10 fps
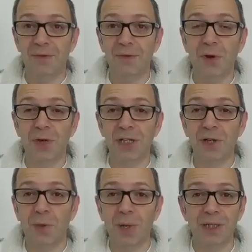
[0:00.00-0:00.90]
If you've got any
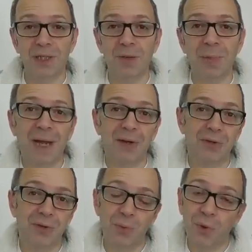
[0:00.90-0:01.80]
comments
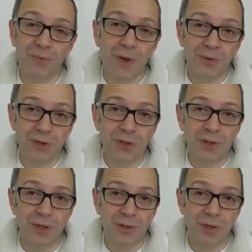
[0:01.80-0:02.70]
about what phone you
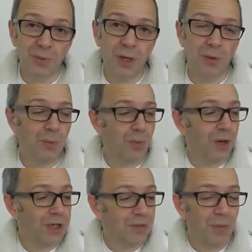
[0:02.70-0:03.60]
use as well and
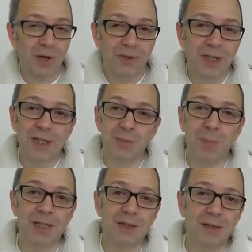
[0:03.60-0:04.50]
why you might think it's
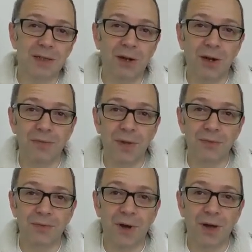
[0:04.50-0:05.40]
better than the
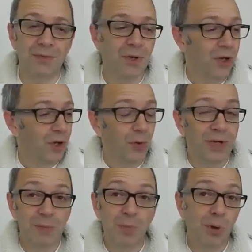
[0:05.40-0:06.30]
iPhone 5,
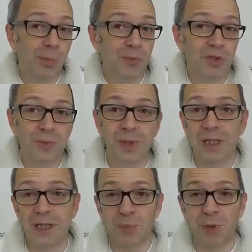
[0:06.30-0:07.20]
or any problems you've
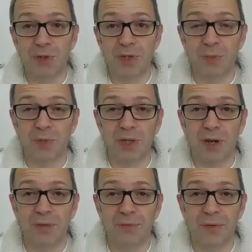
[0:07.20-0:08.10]
been experiencing with the
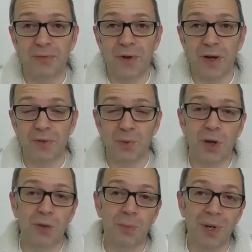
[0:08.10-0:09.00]
iPhone 5 as
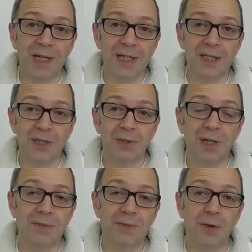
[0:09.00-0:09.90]
well, please do
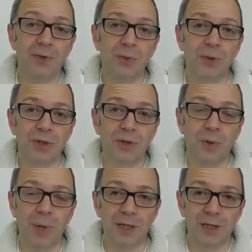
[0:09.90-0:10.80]
leave those all in the
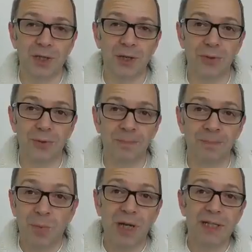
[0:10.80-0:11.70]
comments too.
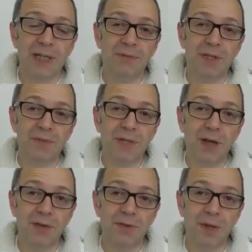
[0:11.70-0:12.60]
Please give this
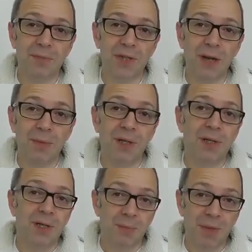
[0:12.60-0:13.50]
video a thumbs up,